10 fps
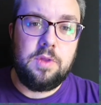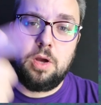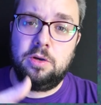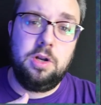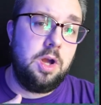
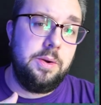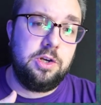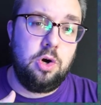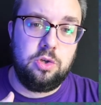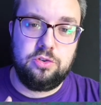I'm going to go in
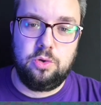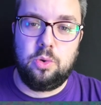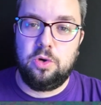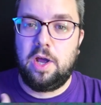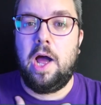cost
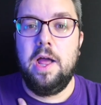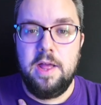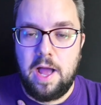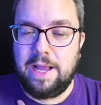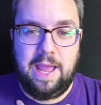order.
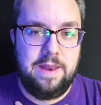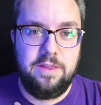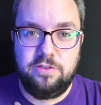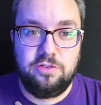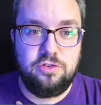Again,
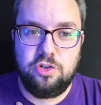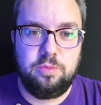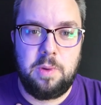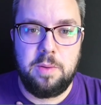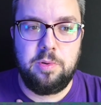this is
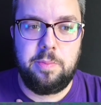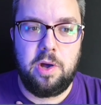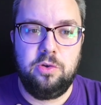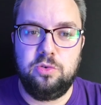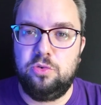just my
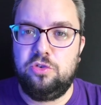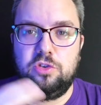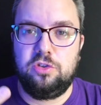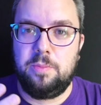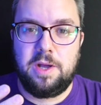proposals,
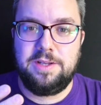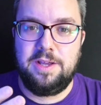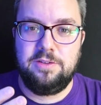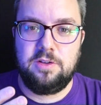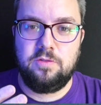just some
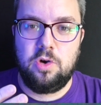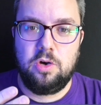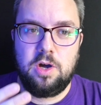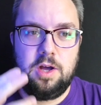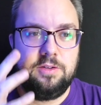ideas I've
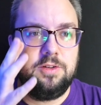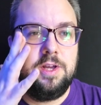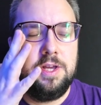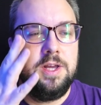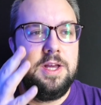got, guys.
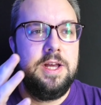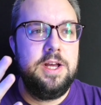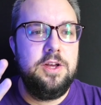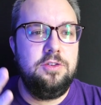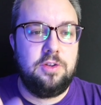
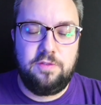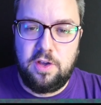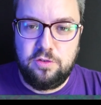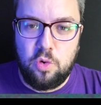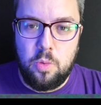So
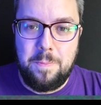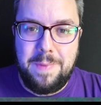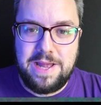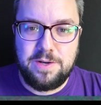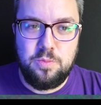first of all,
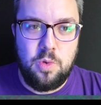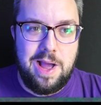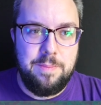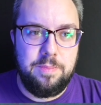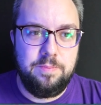Madam
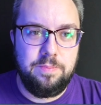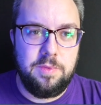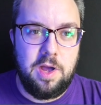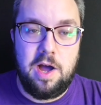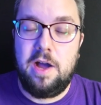Web.
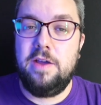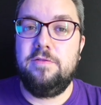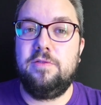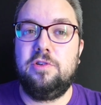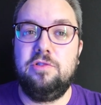
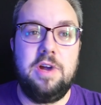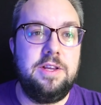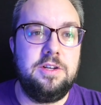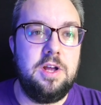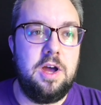I've
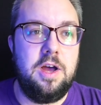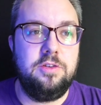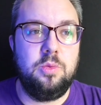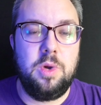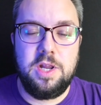created her
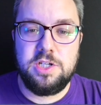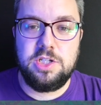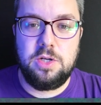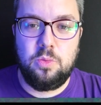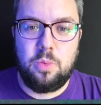as a one energy,